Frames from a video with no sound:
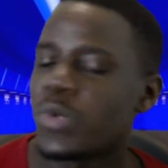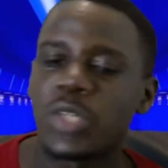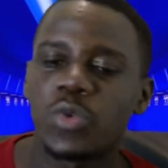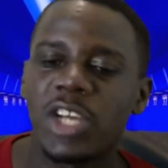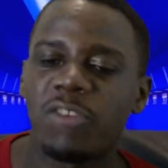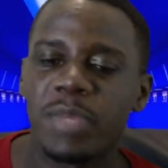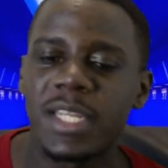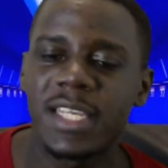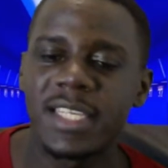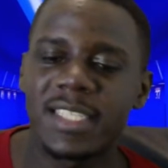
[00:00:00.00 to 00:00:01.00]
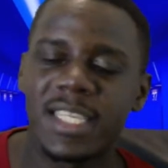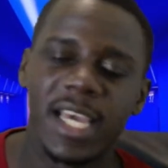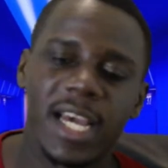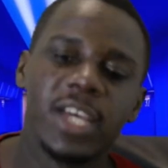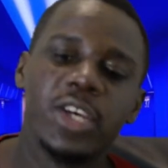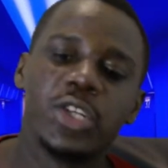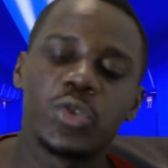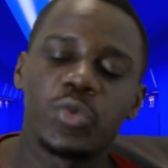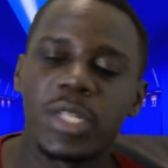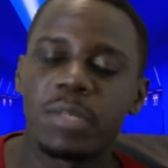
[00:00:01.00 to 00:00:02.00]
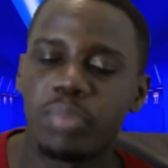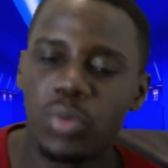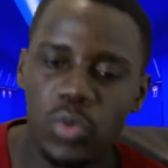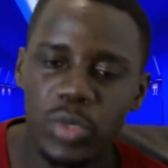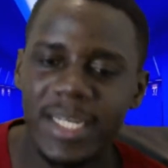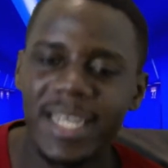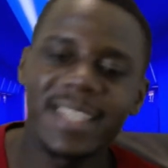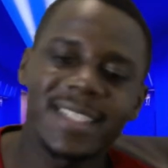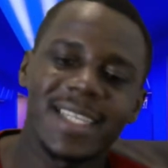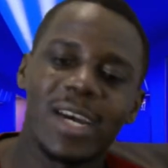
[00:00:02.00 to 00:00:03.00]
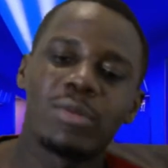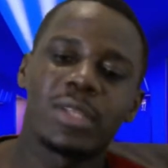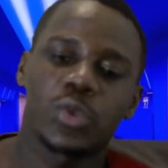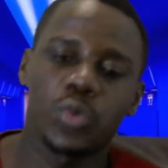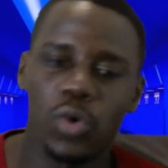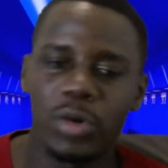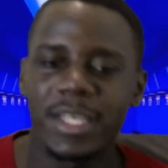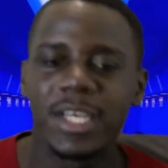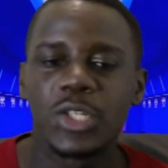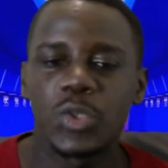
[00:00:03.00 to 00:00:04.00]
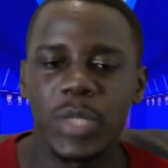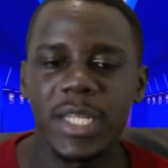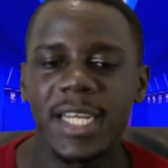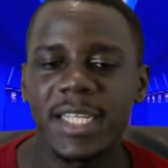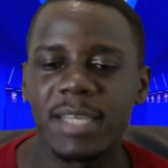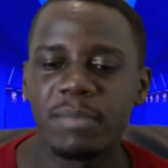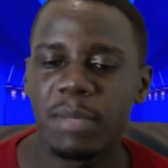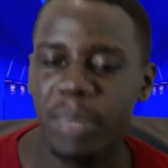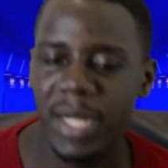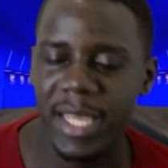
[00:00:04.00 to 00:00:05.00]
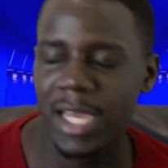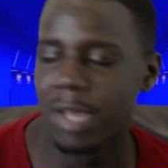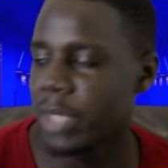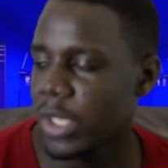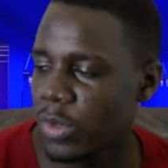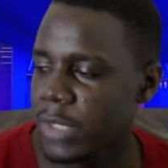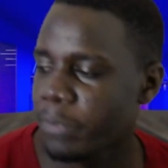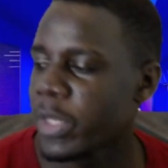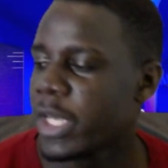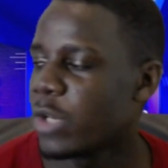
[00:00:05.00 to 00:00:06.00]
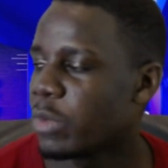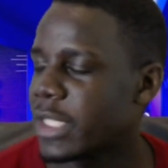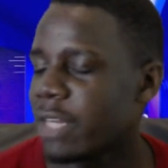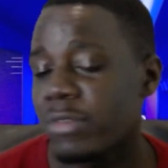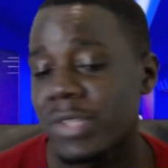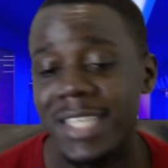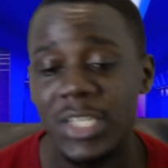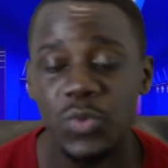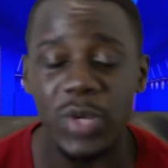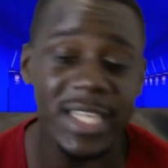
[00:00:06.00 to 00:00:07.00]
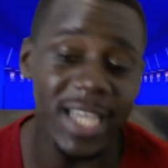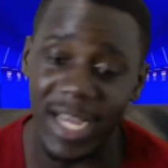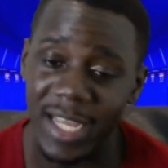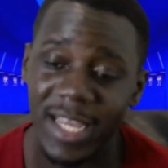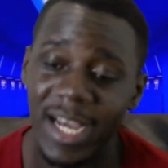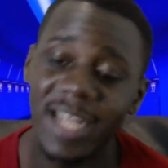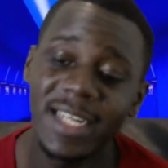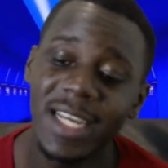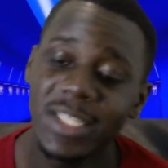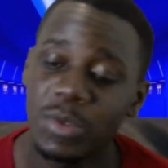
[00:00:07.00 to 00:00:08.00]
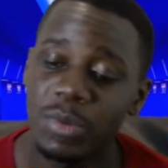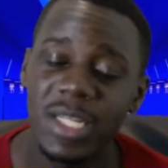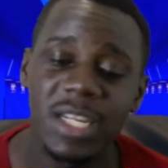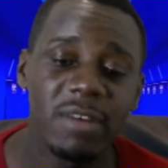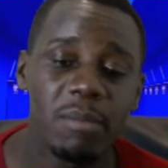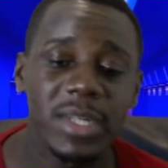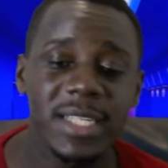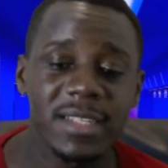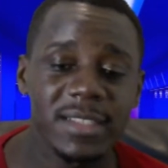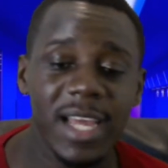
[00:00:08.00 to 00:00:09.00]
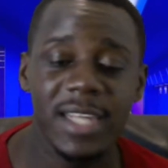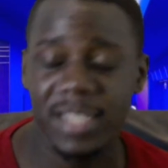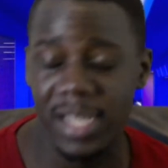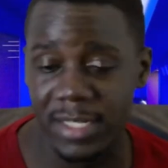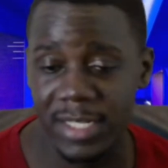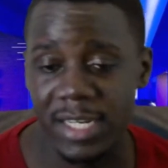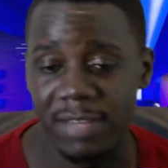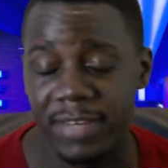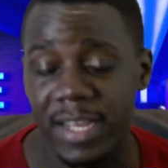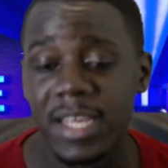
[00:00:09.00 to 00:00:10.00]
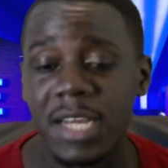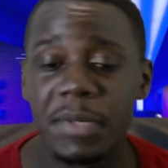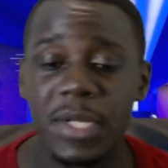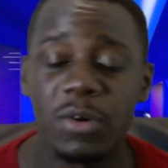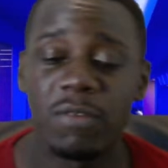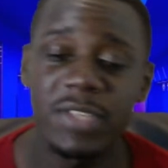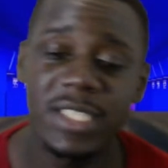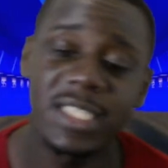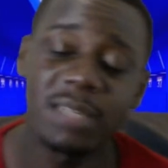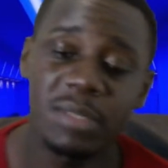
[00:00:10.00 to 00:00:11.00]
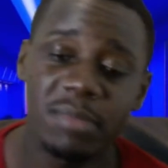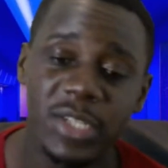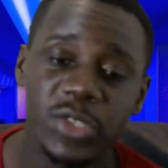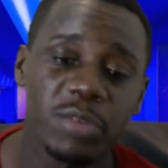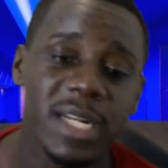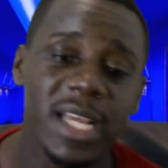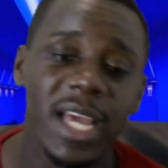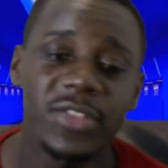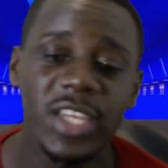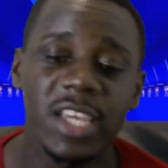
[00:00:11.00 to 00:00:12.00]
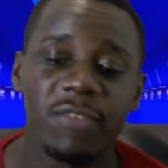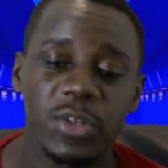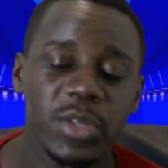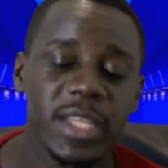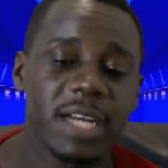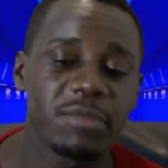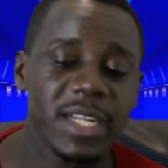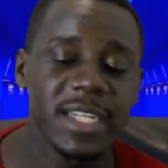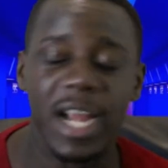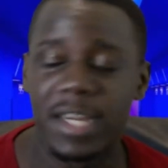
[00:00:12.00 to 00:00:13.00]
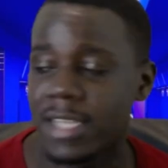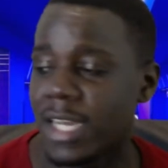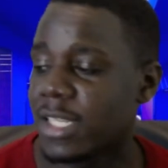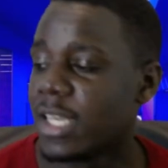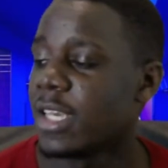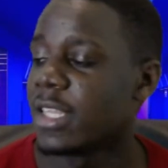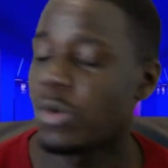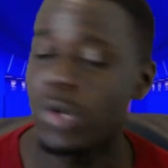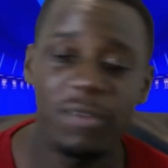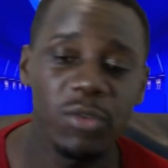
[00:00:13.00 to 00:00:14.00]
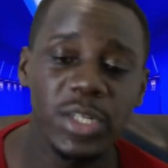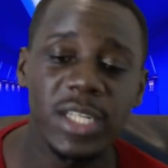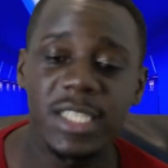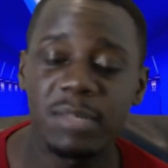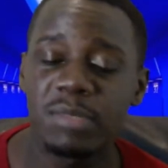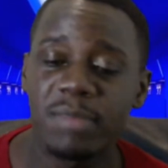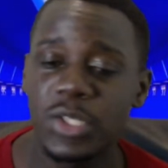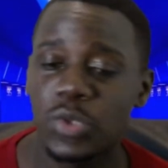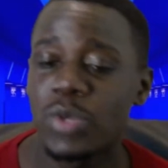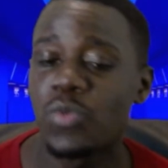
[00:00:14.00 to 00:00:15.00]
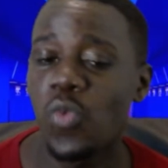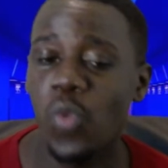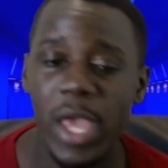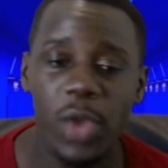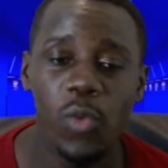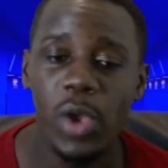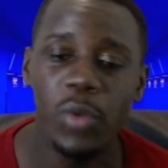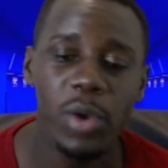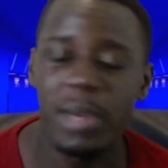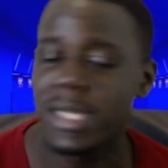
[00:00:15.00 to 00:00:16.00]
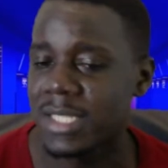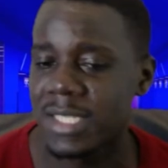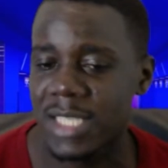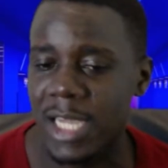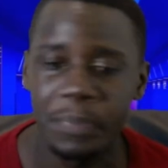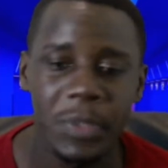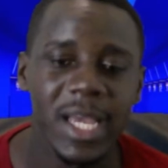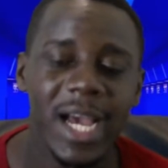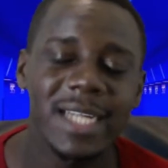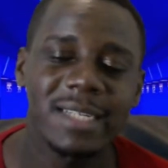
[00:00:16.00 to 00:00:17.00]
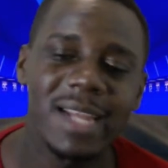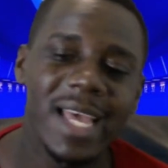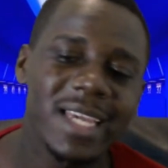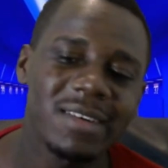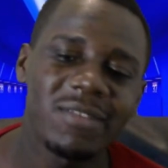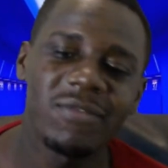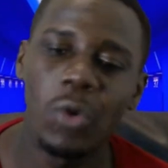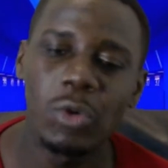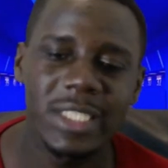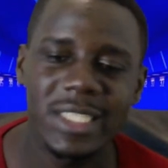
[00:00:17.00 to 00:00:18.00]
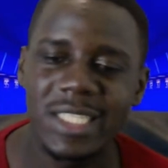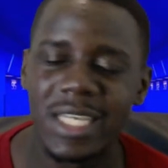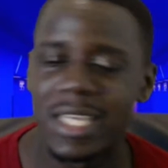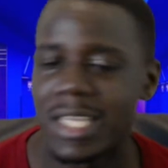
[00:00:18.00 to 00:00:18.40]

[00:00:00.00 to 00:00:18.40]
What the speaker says: it would have been easier to really put Leicester on the sword to really get them the player, because he was left with just 1 year and Arsenal really never wanted that. They never really convinced James Maddison. But I think if at all they had really done that, they would have gotten James Maddison way much easier at like 45